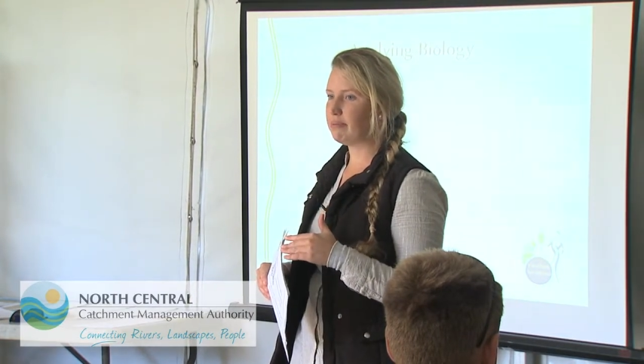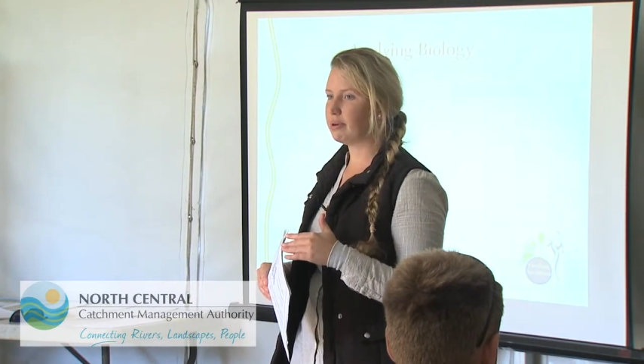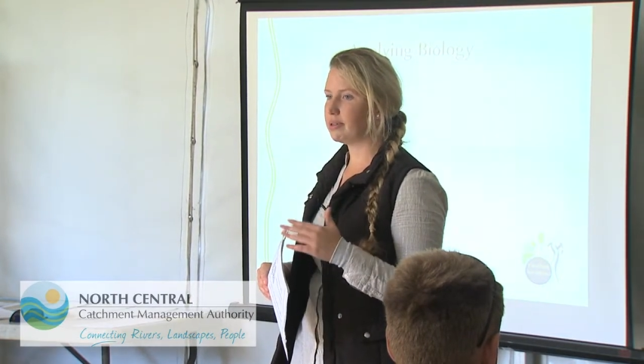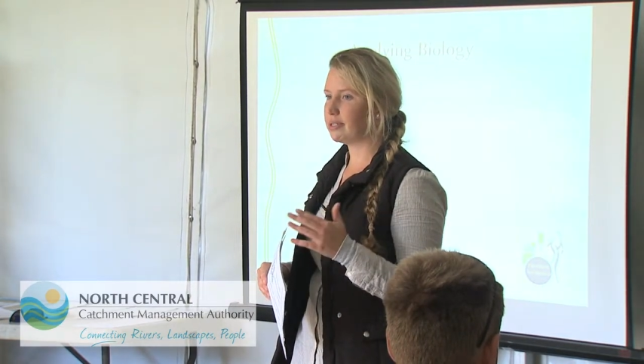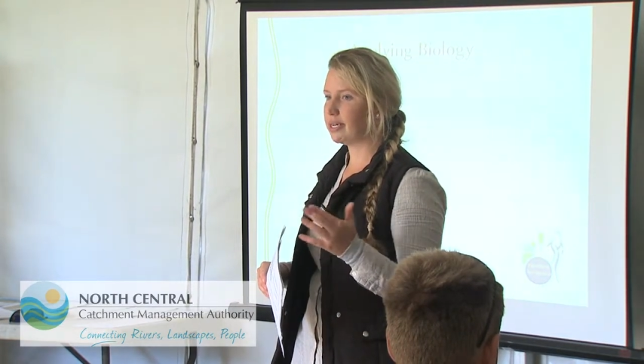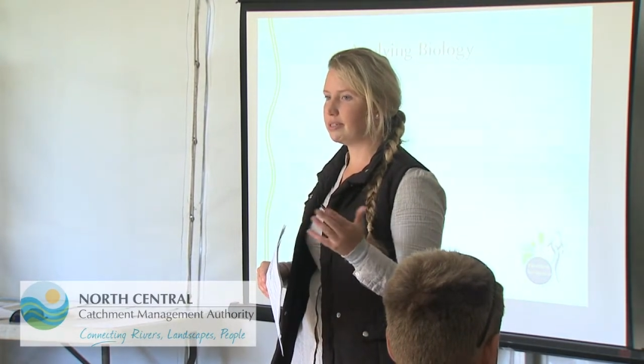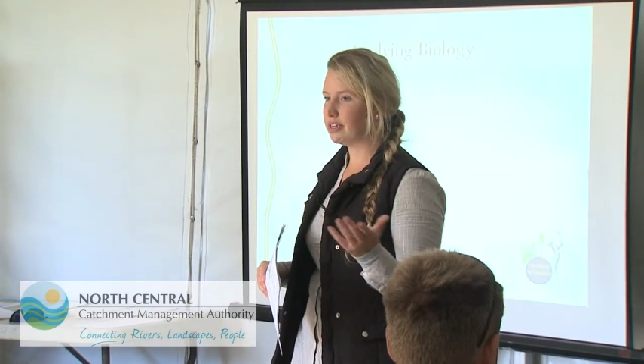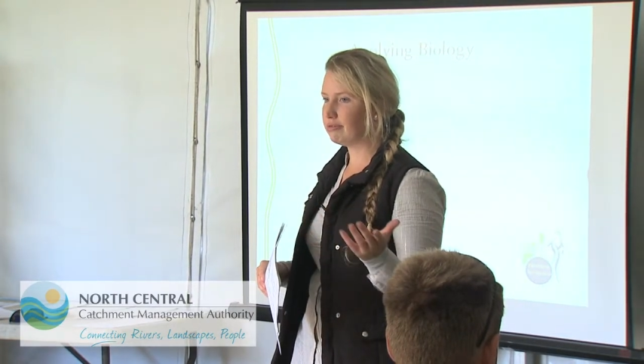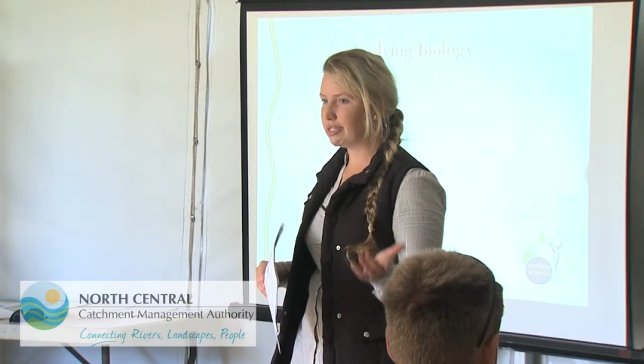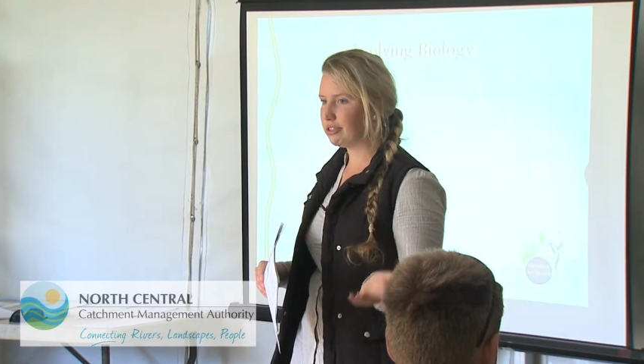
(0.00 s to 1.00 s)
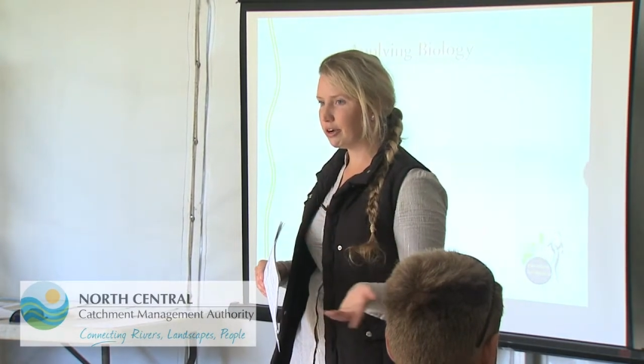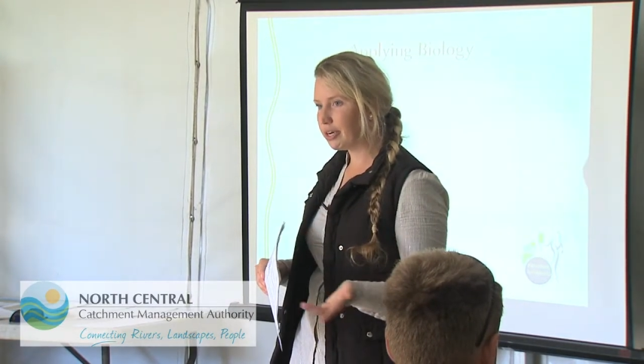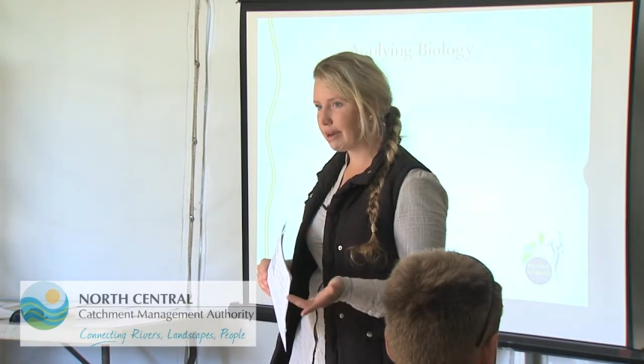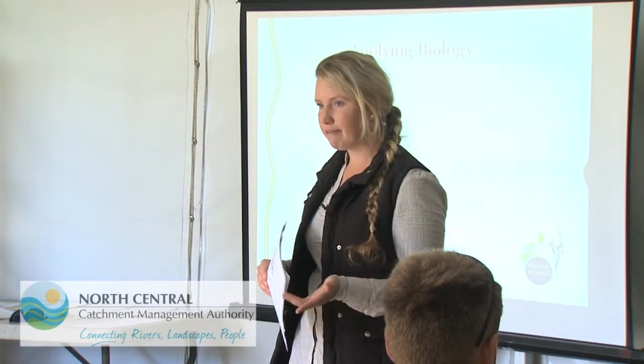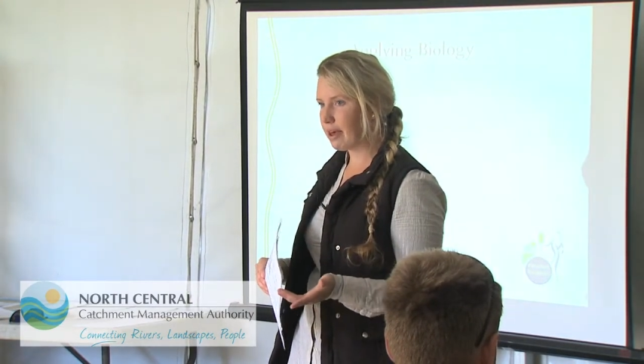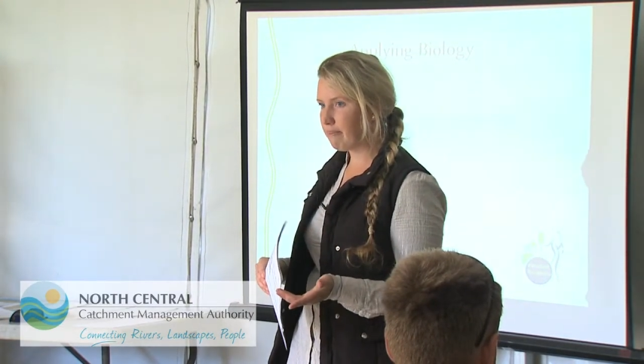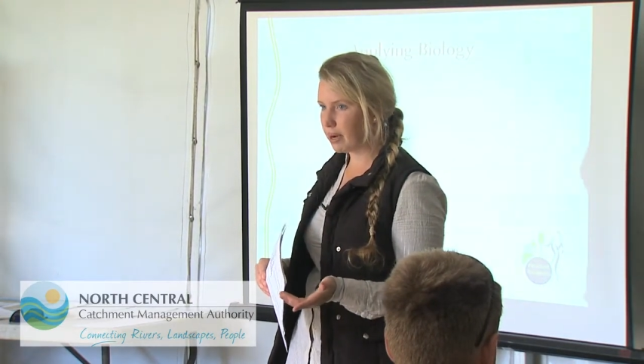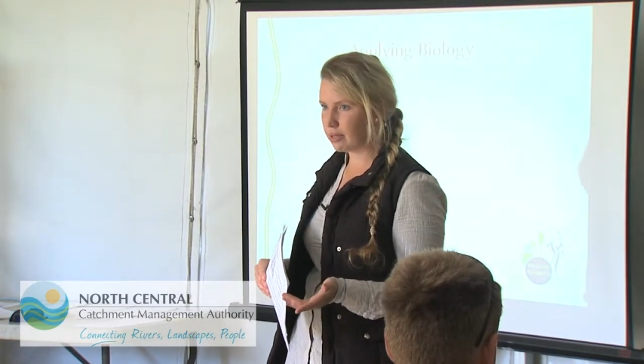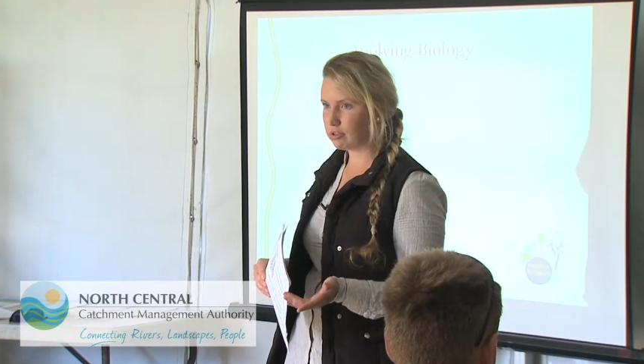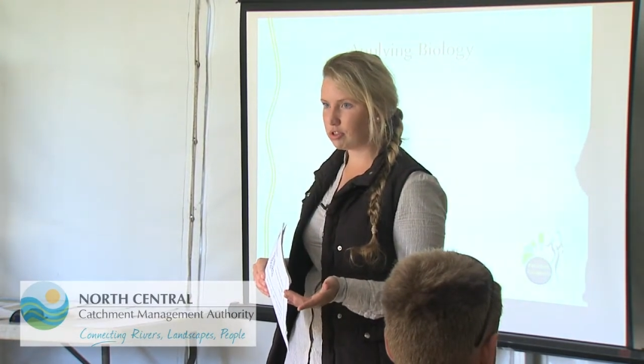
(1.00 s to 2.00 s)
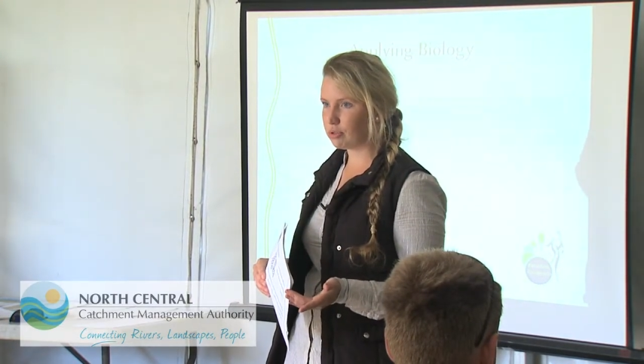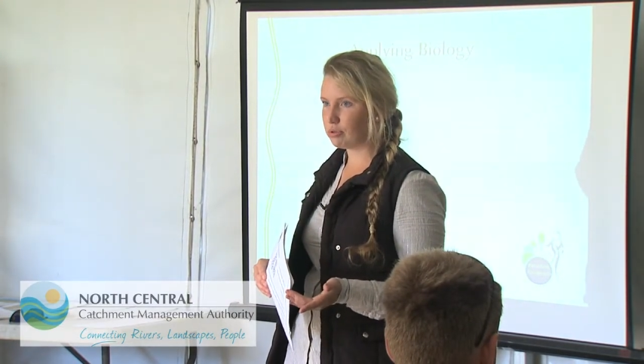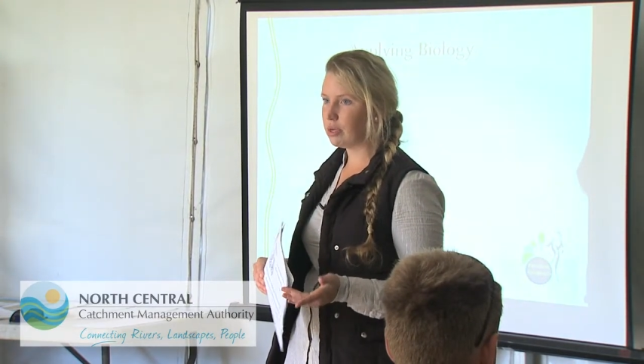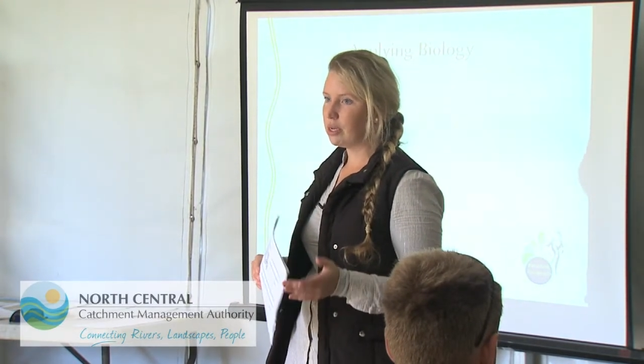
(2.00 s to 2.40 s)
because they generally don't have that biological